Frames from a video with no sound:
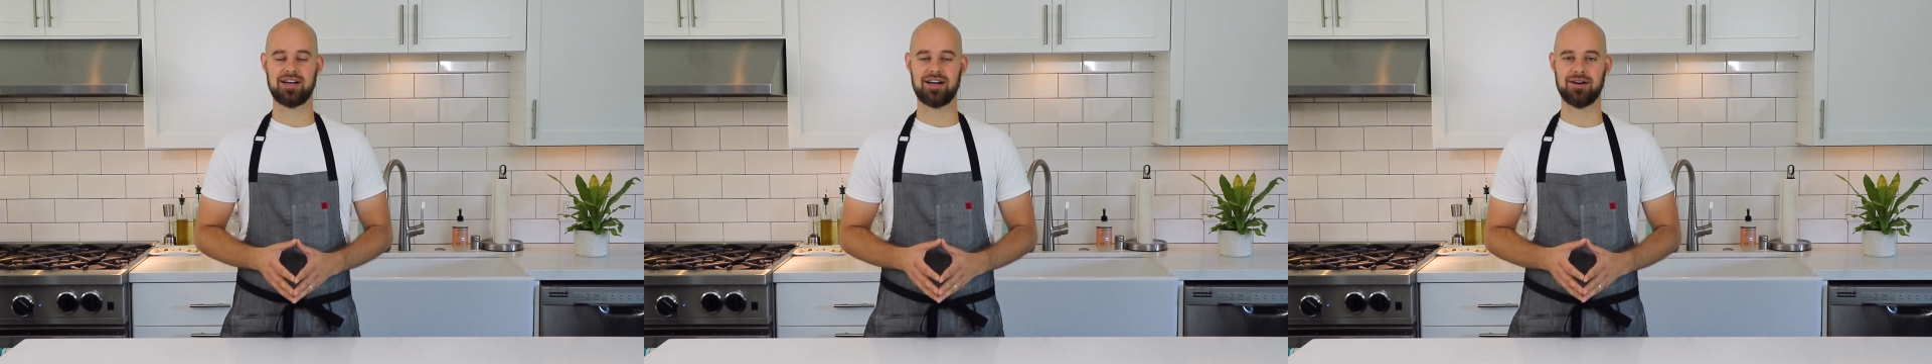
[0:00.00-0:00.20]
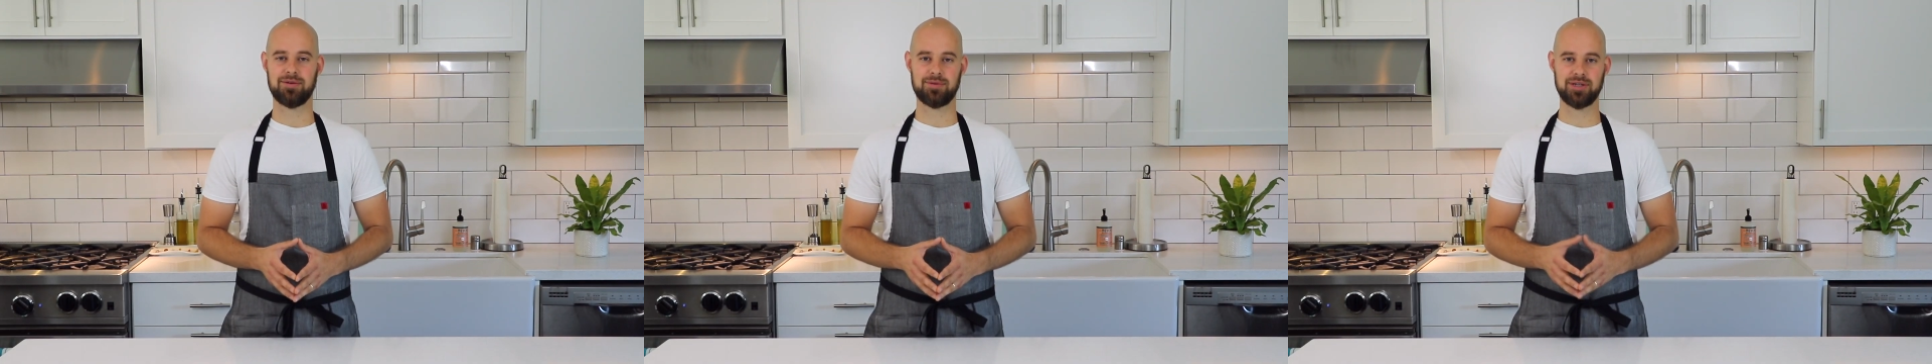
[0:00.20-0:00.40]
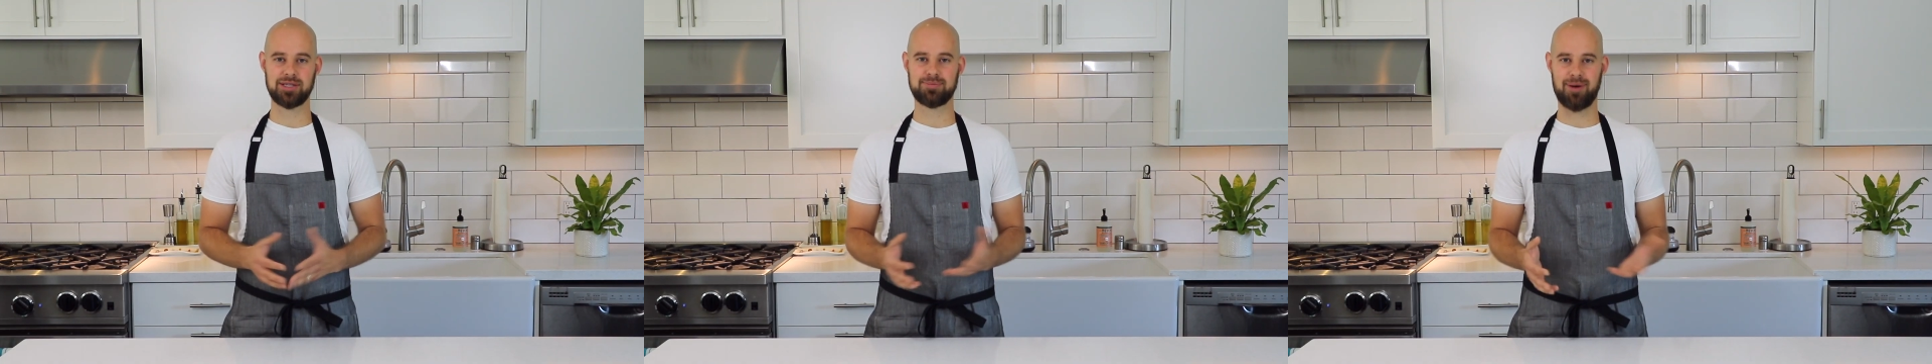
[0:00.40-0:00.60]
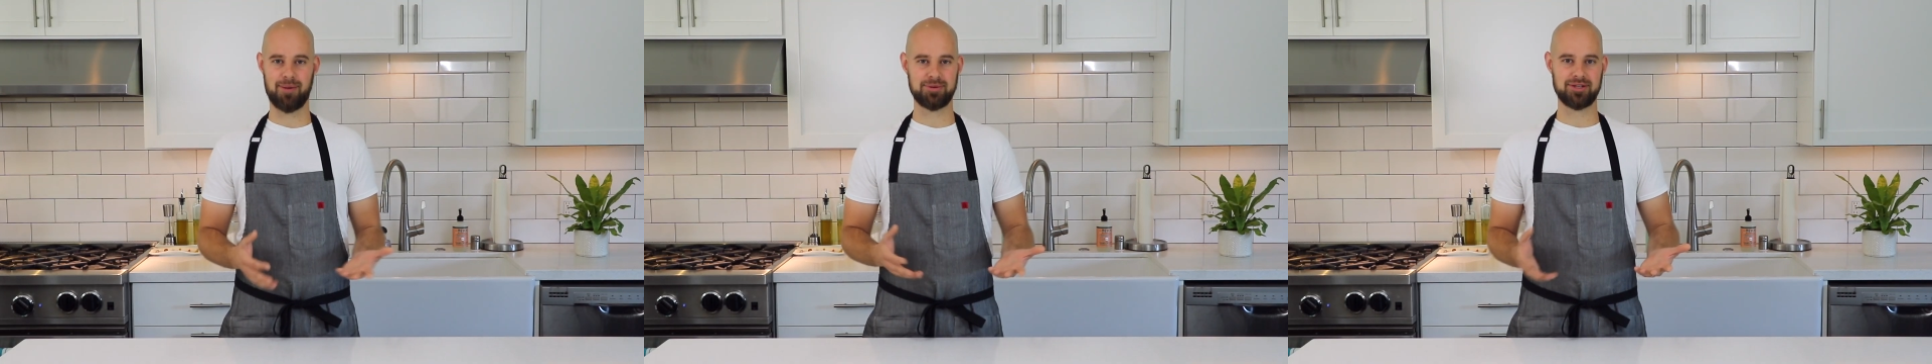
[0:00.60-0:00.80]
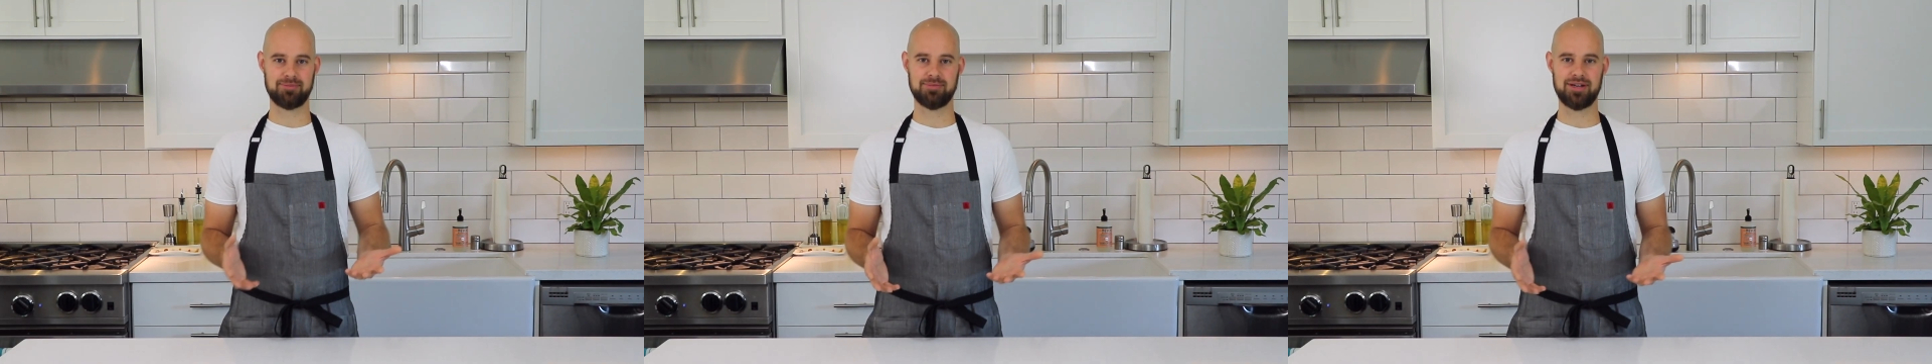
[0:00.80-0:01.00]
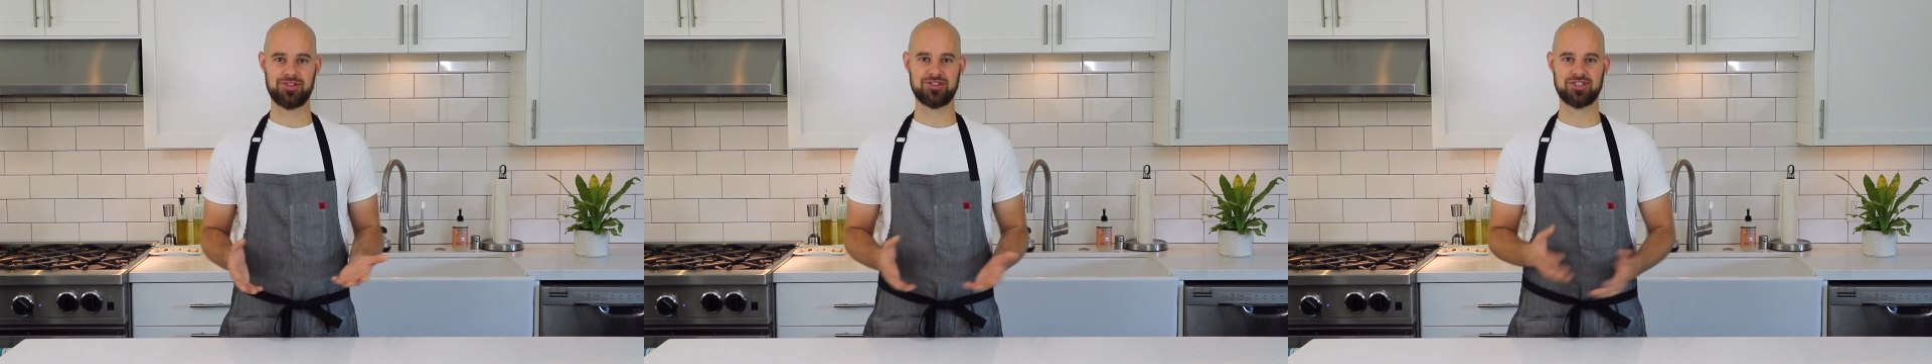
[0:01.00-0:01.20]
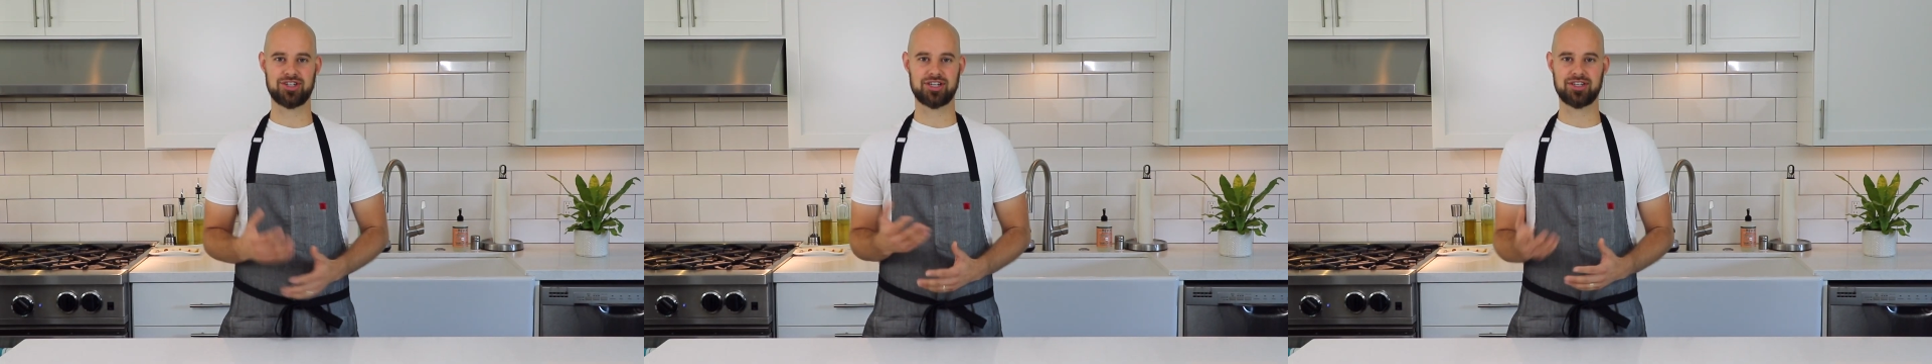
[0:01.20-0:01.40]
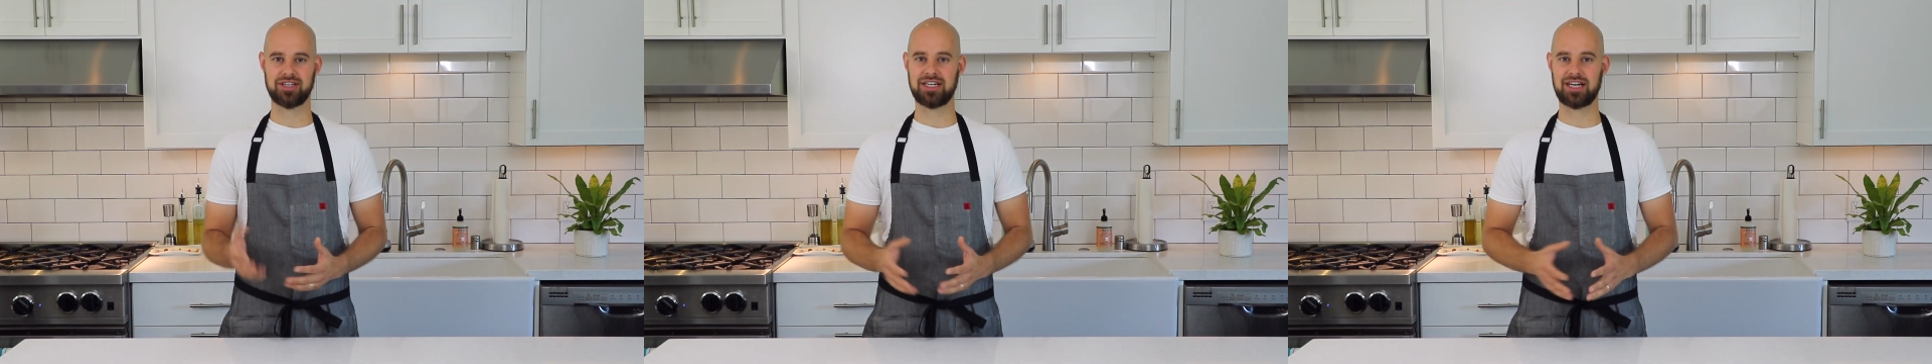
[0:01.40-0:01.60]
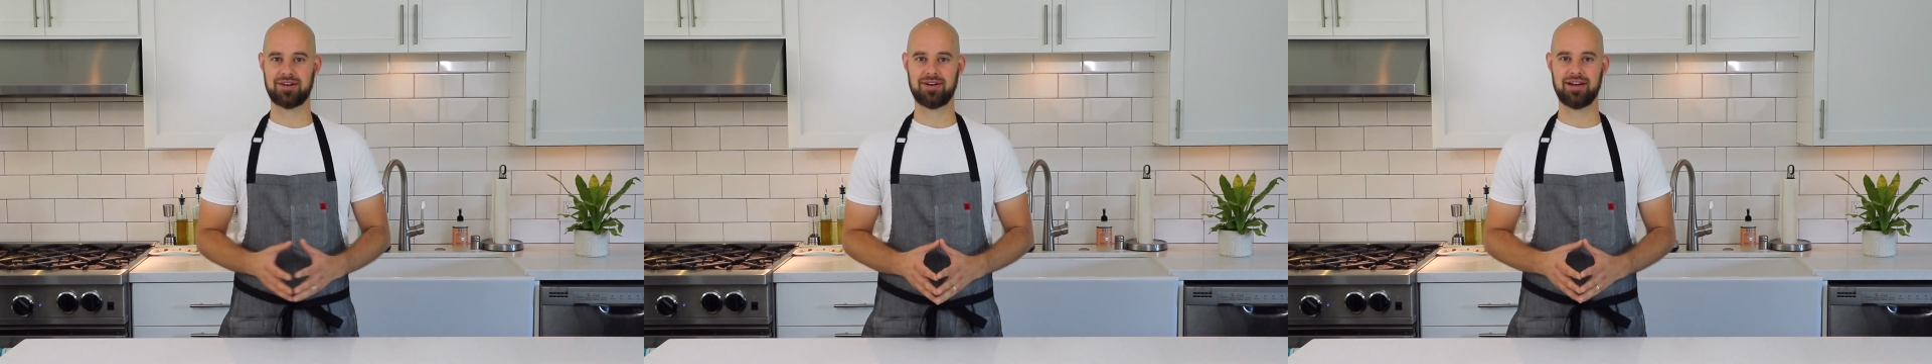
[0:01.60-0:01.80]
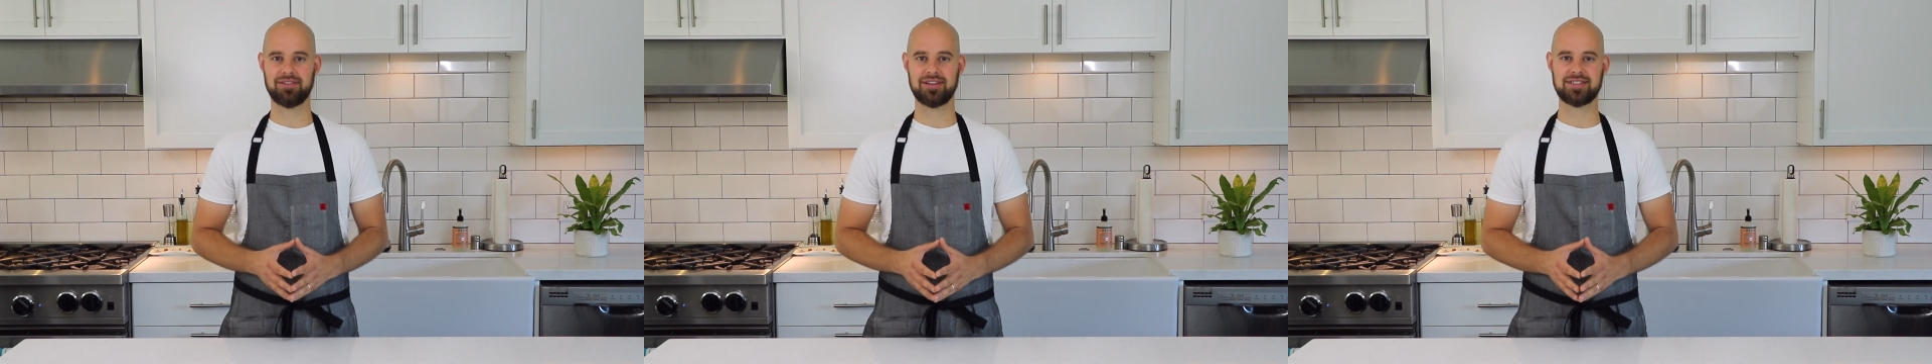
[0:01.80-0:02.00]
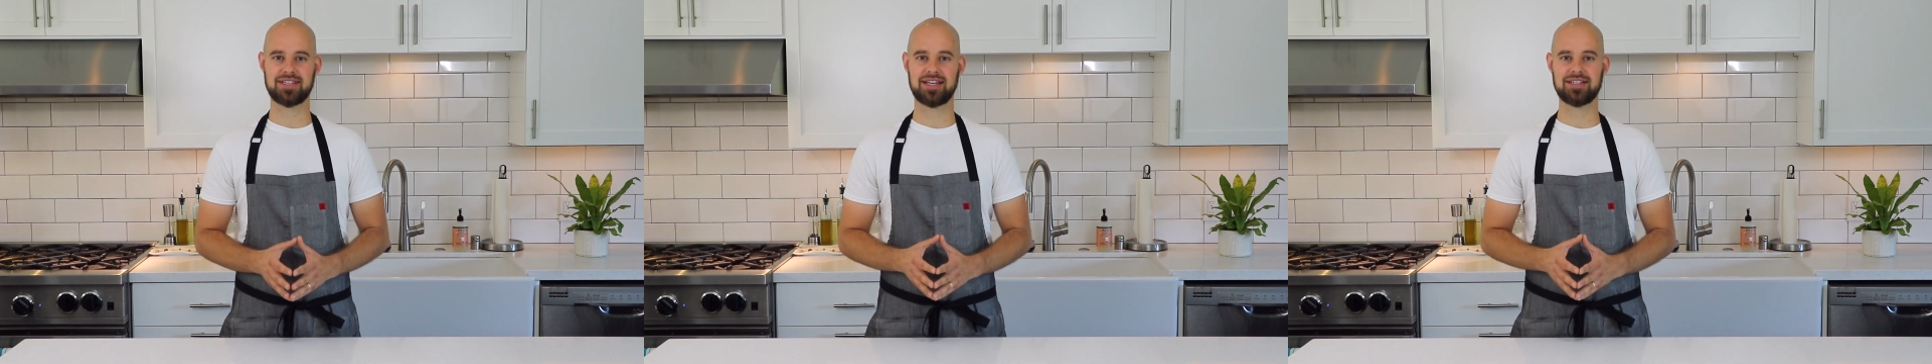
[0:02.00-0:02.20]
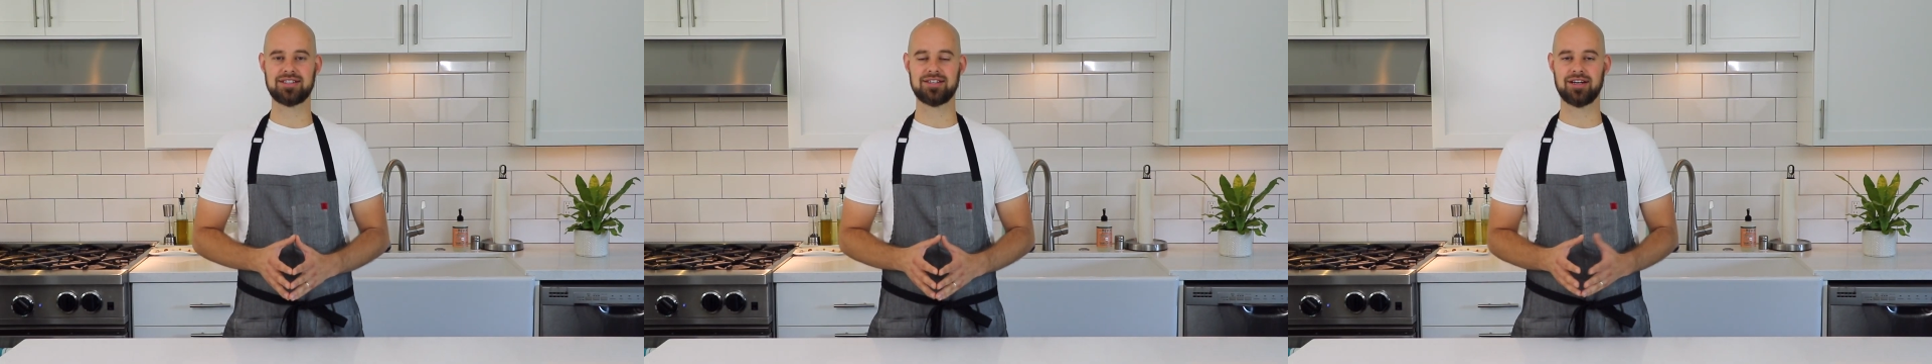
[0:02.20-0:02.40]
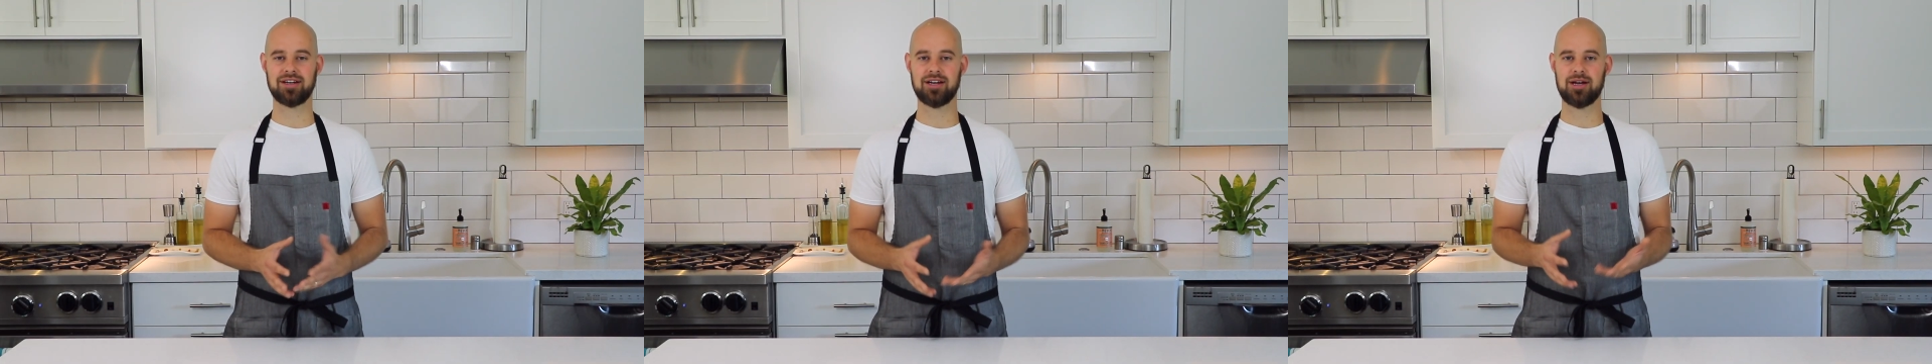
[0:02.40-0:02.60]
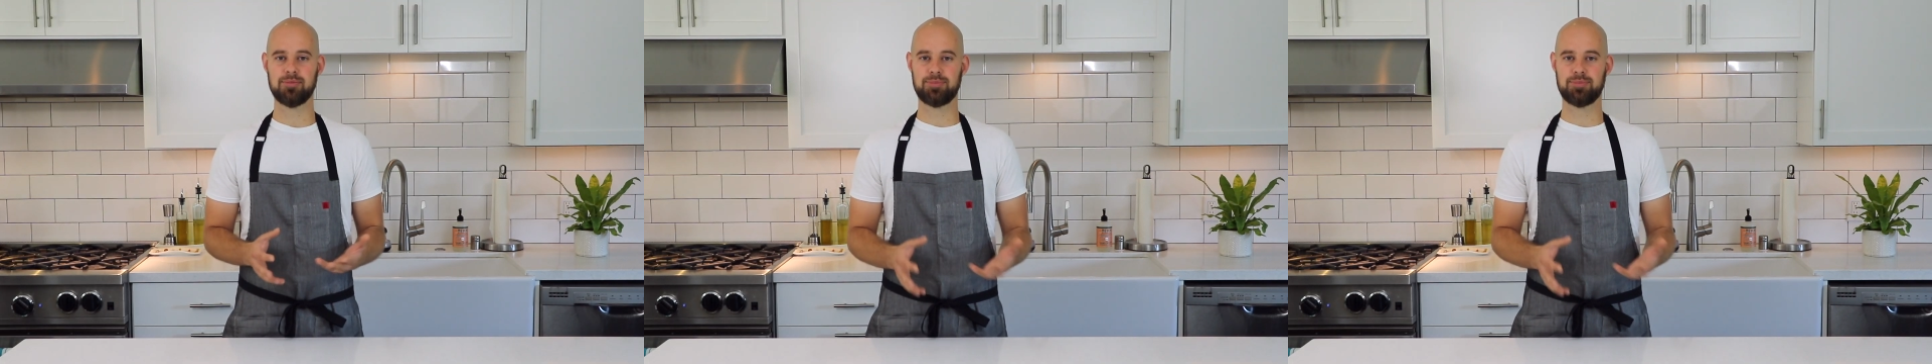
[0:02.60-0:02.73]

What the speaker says: a really popular myth circulating around that said to